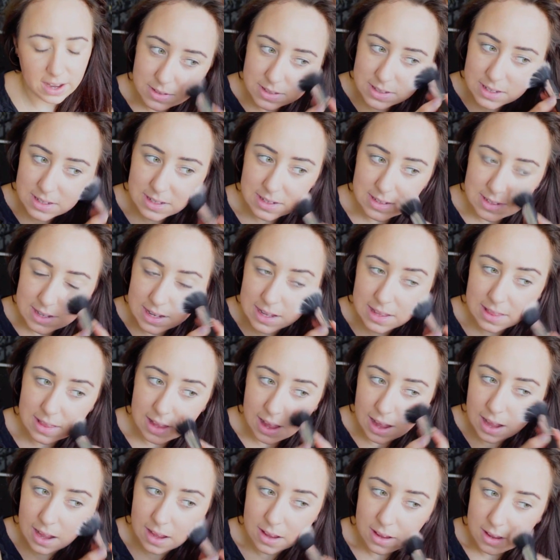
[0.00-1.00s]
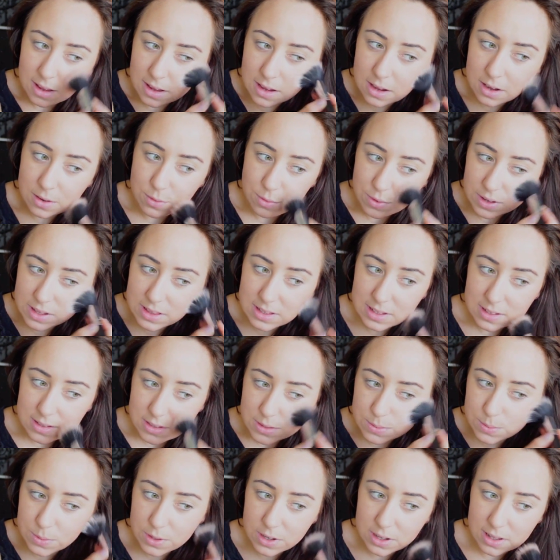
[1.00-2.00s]
I'm just going to take that and really
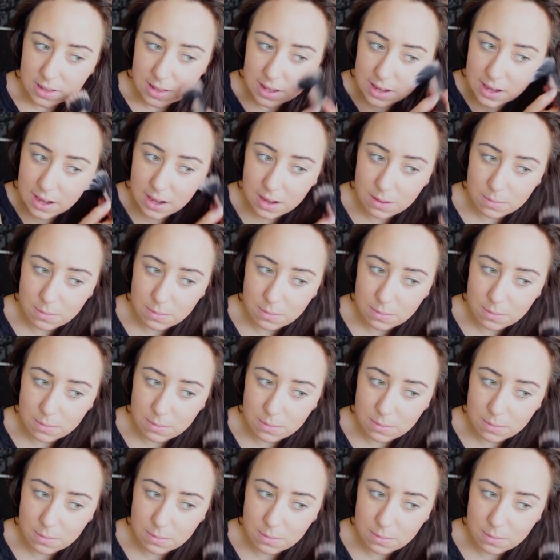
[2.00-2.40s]
swirl it